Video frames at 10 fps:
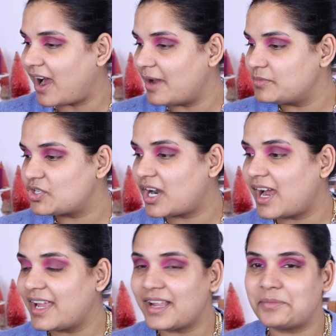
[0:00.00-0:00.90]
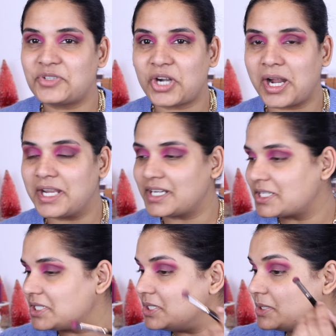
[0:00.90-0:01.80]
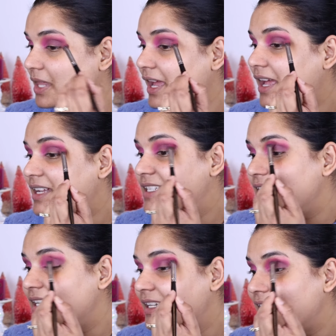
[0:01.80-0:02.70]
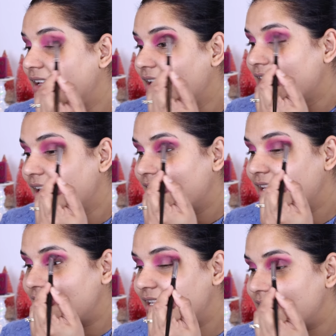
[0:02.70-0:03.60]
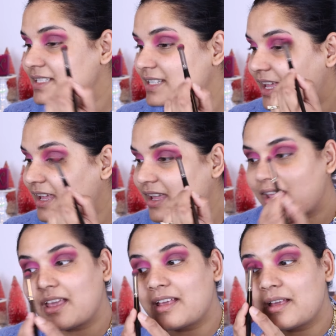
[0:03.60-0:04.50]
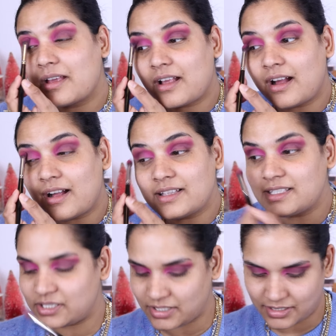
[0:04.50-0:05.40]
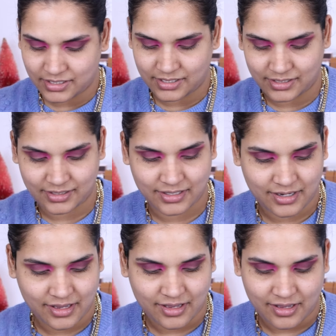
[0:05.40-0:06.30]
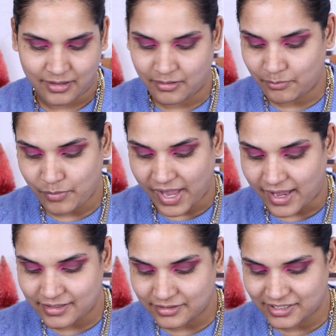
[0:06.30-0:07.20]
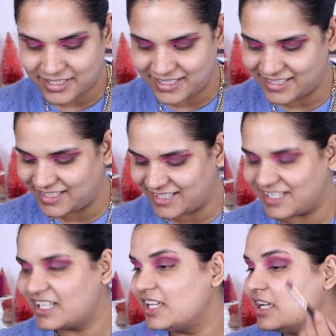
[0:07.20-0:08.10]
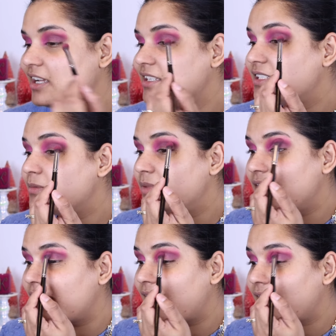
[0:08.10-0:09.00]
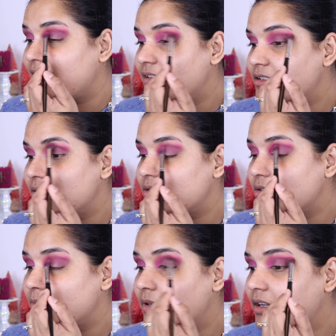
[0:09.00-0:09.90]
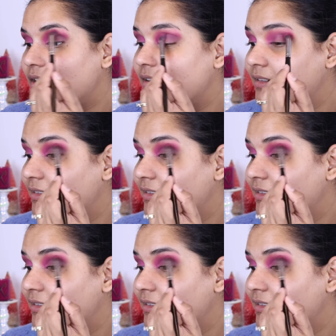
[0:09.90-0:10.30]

I'm trying, I'm trying not to do that. It is a constant battle to be a good YouTuber.